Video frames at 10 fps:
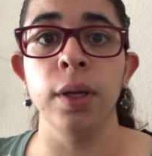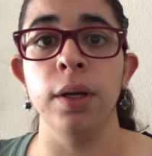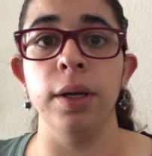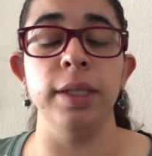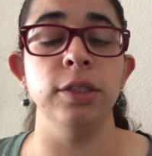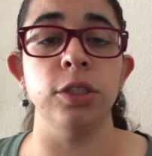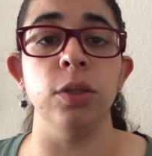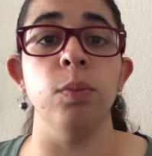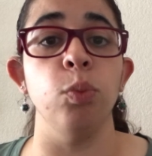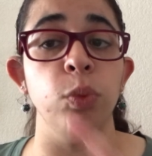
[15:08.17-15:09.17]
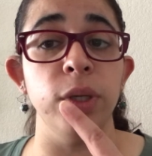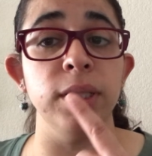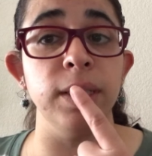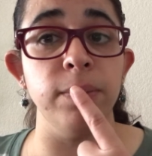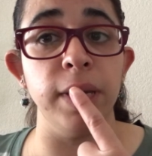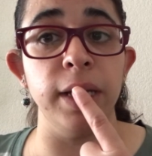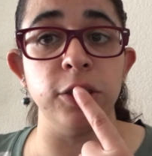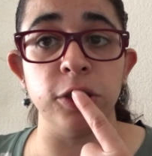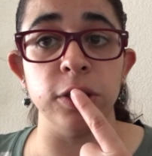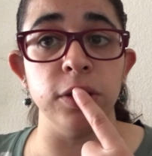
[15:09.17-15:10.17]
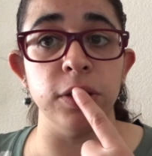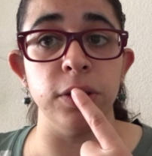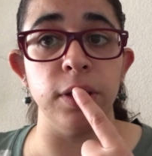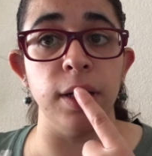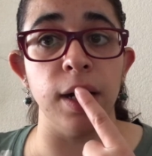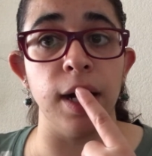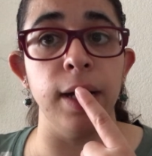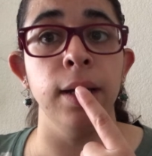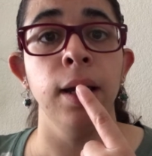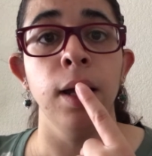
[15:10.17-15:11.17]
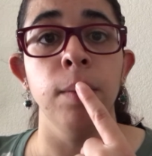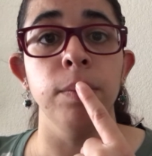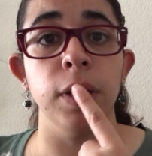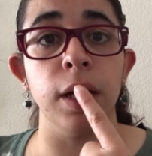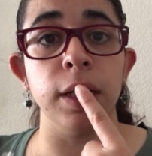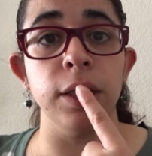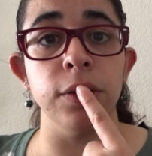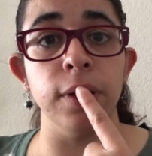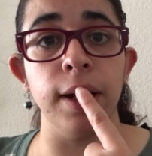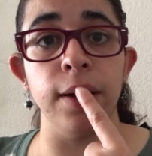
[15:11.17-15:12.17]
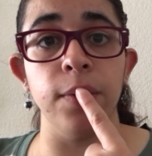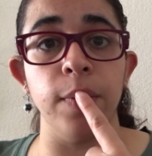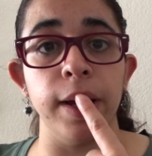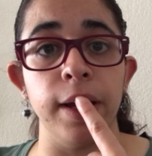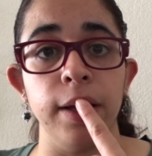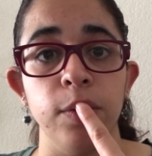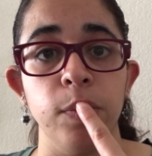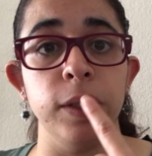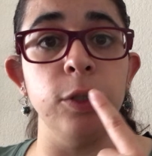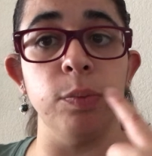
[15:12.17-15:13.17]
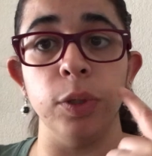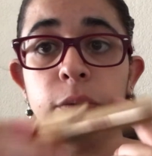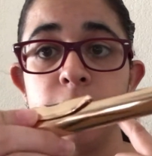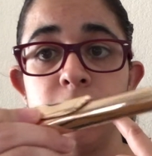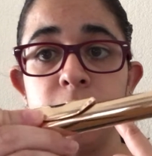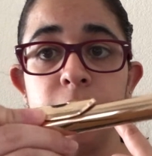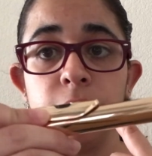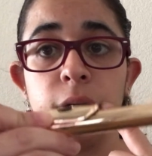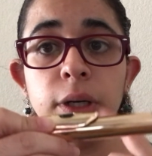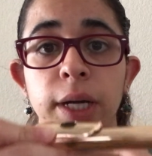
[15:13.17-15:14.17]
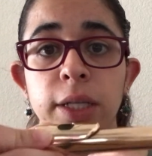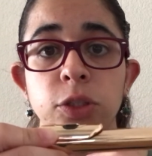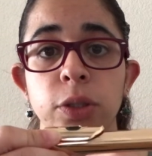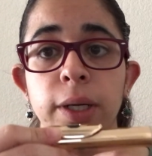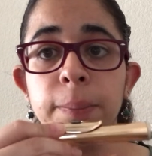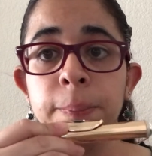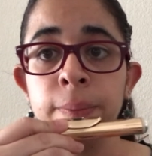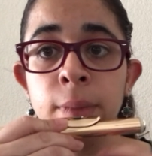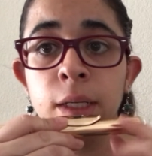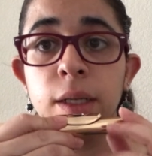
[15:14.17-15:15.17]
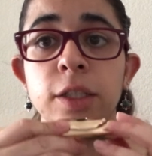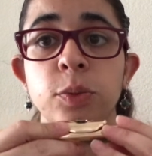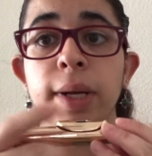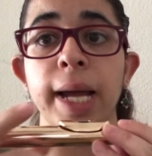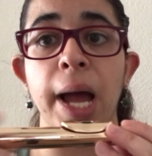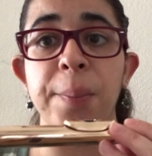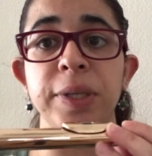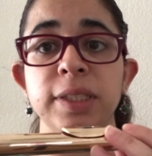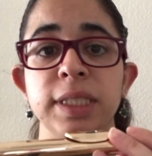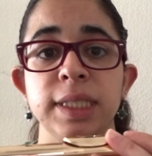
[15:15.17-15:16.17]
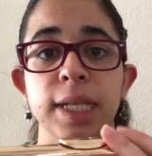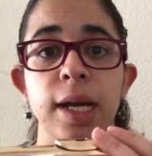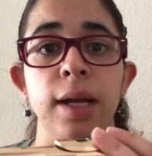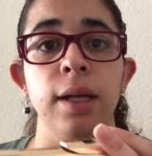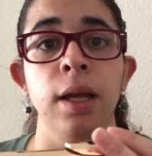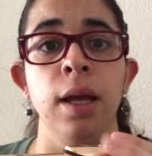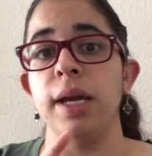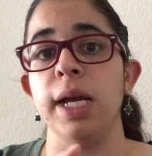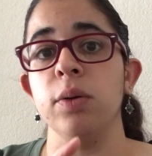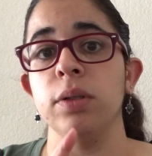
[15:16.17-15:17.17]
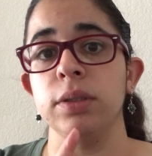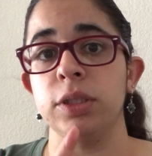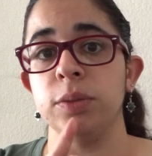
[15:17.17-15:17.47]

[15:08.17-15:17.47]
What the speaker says: All right, so really make sure you're not blocking your airway when you blow into your head joint, because what happens is that the air will